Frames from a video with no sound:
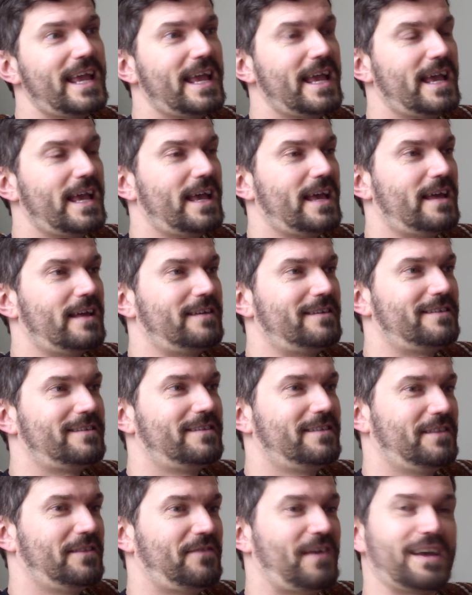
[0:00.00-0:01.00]
and
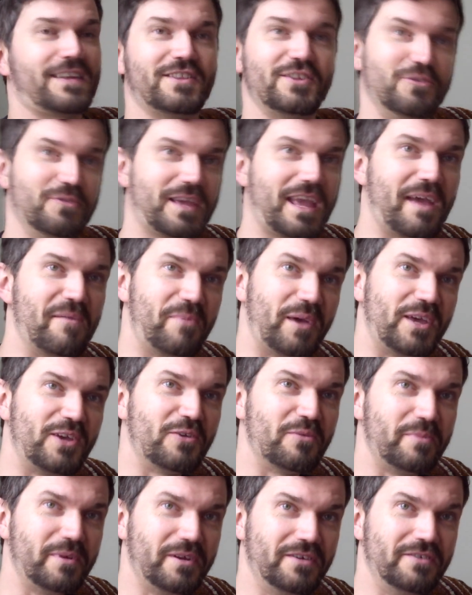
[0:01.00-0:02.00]
the fact that you can't pay
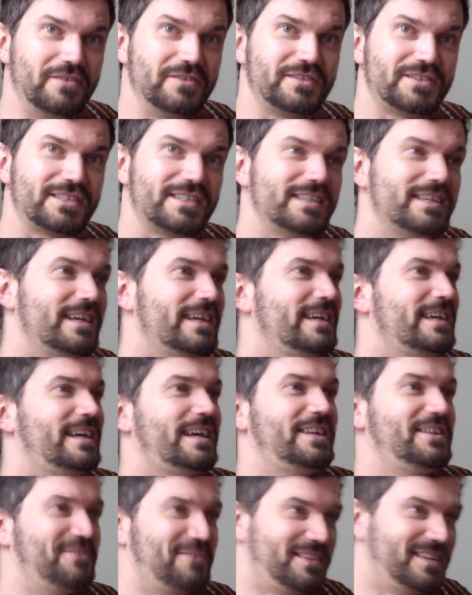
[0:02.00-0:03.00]
your bills
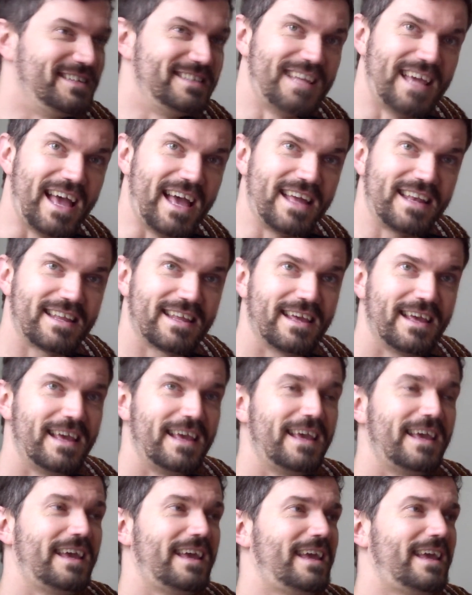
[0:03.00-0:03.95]
and you're in debt